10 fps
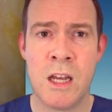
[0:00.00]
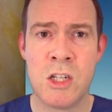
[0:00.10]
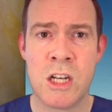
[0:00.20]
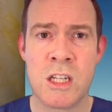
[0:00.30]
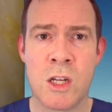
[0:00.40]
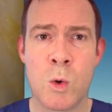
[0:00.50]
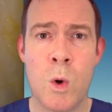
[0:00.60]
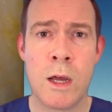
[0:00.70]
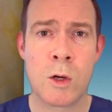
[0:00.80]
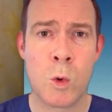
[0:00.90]
injecting
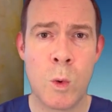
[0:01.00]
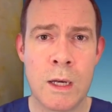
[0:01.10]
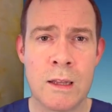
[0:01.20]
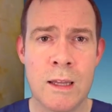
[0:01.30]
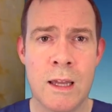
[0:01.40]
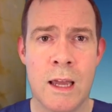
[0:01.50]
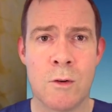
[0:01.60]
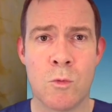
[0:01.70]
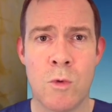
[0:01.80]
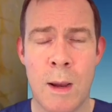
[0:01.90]
quite quickly
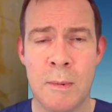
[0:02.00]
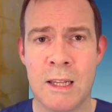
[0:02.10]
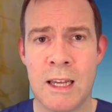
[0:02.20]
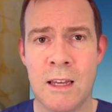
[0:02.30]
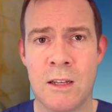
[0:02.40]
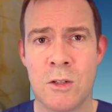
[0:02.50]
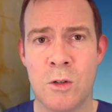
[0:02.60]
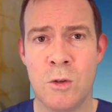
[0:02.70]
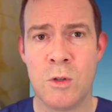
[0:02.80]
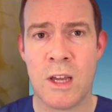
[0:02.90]
and rapidly
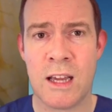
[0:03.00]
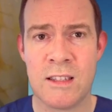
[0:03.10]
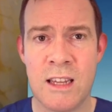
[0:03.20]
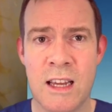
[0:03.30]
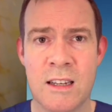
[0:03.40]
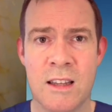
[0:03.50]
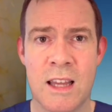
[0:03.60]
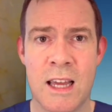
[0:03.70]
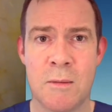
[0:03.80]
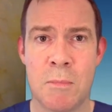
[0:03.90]
to dissect
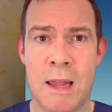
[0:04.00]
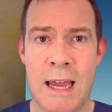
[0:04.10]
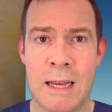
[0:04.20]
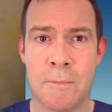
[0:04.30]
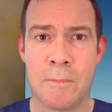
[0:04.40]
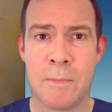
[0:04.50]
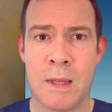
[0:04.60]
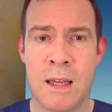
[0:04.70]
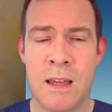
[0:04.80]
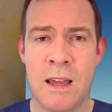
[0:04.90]
that plane,
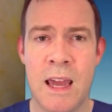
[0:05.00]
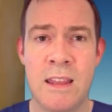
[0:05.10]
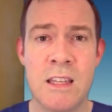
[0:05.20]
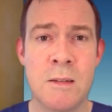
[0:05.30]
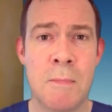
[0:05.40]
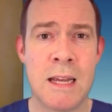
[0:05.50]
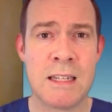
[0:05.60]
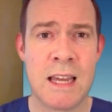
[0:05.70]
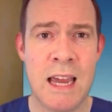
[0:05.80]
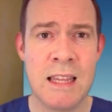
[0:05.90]
and then to
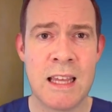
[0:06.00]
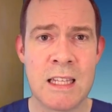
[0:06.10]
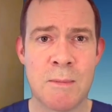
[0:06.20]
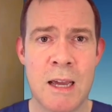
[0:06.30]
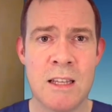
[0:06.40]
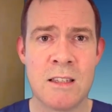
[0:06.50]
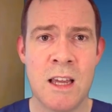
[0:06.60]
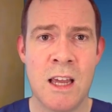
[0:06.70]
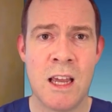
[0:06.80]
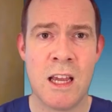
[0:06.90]
maintain that space,
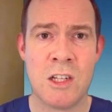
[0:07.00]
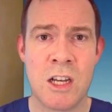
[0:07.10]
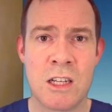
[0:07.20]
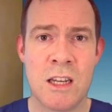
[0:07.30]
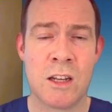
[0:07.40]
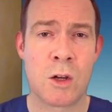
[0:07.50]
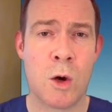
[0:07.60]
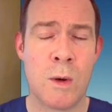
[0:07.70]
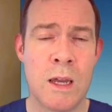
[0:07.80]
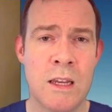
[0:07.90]
injecting a
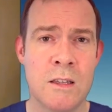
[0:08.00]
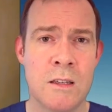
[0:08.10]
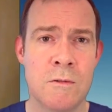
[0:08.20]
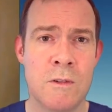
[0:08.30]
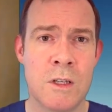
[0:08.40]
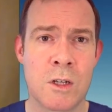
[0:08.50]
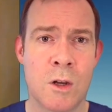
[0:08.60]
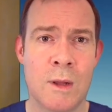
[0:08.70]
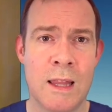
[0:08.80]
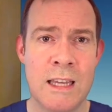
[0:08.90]
cohesive
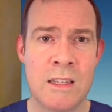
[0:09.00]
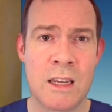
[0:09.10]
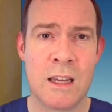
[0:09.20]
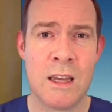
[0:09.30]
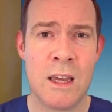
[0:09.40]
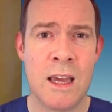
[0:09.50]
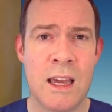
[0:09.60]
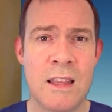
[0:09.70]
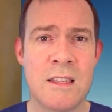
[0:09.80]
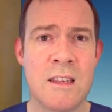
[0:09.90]
viscoelastic.
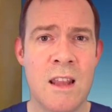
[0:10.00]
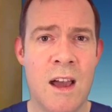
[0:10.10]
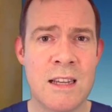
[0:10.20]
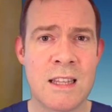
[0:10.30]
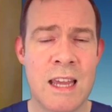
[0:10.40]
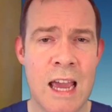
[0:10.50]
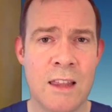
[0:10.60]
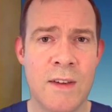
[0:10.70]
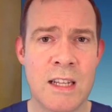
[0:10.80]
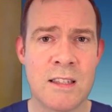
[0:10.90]
This nicely
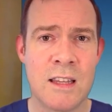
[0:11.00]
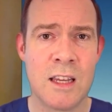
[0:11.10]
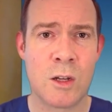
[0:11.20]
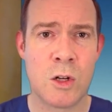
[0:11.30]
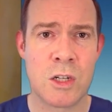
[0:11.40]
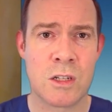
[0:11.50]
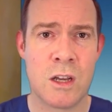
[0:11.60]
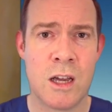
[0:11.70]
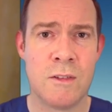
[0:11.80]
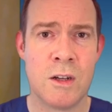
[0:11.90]
elevates the
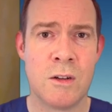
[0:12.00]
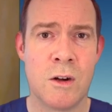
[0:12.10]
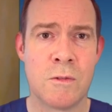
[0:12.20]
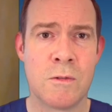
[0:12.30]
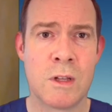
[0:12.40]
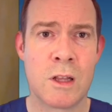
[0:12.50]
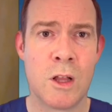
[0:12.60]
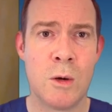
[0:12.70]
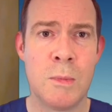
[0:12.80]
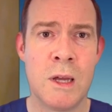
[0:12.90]
conjunctiva off the
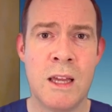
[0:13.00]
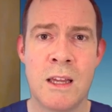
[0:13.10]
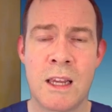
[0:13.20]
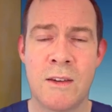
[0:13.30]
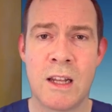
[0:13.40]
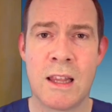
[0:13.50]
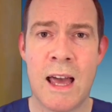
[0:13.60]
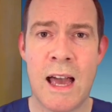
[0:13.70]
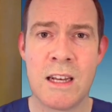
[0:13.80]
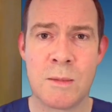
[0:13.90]
globe, giving a
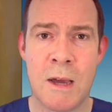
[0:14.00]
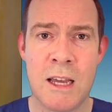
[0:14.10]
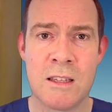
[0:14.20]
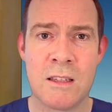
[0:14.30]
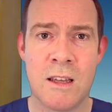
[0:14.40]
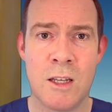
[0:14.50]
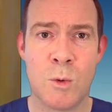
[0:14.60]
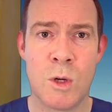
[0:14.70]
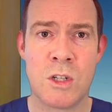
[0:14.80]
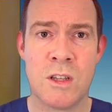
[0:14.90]
large space into
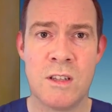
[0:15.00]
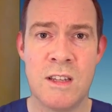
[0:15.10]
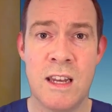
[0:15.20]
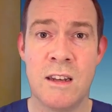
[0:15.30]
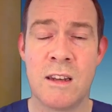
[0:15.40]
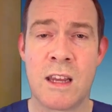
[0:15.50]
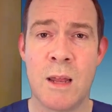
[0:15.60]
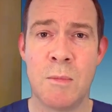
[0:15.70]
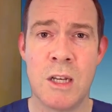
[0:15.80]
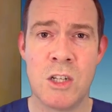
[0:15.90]
which the XEN
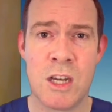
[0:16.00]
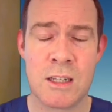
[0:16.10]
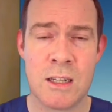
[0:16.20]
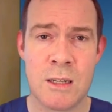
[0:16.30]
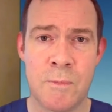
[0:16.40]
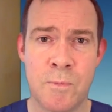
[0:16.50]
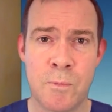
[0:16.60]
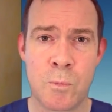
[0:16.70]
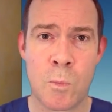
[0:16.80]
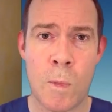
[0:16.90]
can be injected.
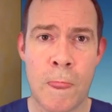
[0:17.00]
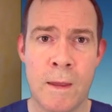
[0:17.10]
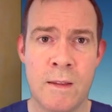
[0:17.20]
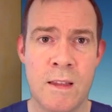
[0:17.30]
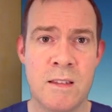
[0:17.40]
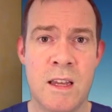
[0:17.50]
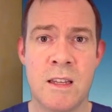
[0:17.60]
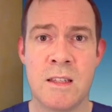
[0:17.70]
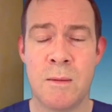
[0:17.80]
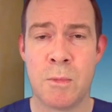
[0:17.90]
The XEN
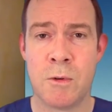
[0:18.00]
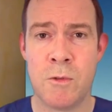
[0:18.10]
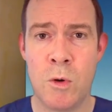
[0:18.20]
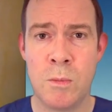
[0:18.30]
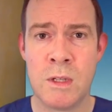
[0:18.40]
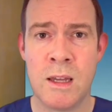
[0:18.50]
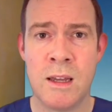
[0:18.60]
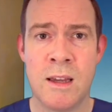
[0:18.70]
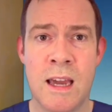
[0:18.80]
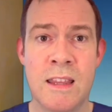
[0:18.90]
is then performed,
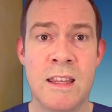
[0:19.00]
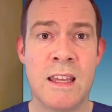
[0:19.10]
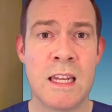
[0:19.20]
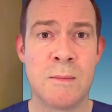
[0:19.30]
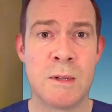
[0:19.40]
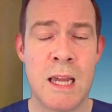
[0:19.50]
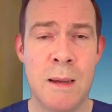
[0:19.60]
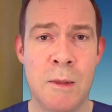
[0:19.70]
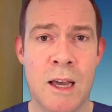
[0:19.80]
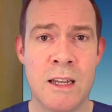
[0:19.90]
and then the
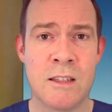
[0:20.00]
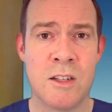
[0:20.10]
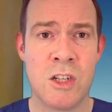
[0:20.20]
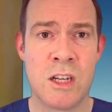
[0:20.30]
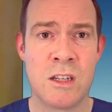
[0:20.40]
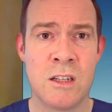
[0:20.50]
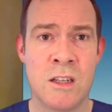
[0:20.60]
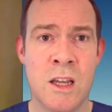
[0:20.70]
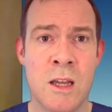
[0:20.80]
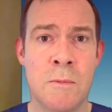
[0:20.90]
antimetabolite is
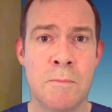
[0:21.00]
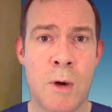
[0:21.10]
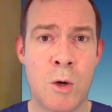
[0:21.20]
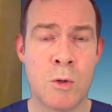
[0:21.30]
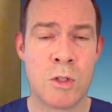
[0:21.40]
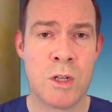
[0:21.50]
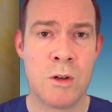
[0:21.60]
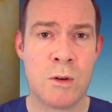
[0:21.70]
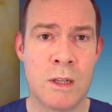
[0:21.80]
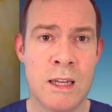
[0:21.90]
injected
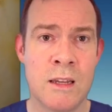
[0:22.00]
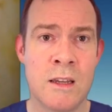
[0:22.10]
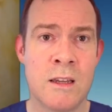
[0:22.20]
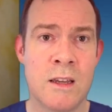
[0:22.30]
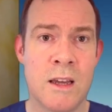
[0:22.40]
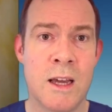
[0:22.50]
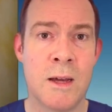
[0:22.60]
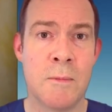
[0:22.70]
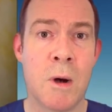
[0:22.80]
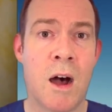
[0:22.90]
posteriorly
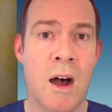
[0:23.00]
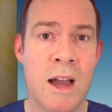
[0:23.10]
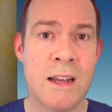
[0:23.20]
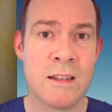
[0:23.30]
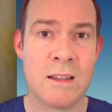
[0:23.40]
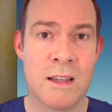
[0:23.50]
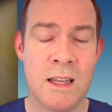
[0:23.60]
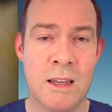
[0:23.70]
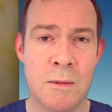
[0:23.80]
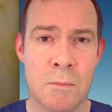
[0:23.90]
behind
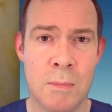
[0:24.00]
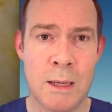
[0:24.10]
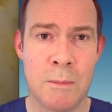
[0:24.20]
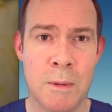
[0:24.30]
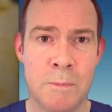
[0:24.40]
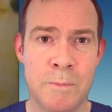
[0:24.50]
the bleb.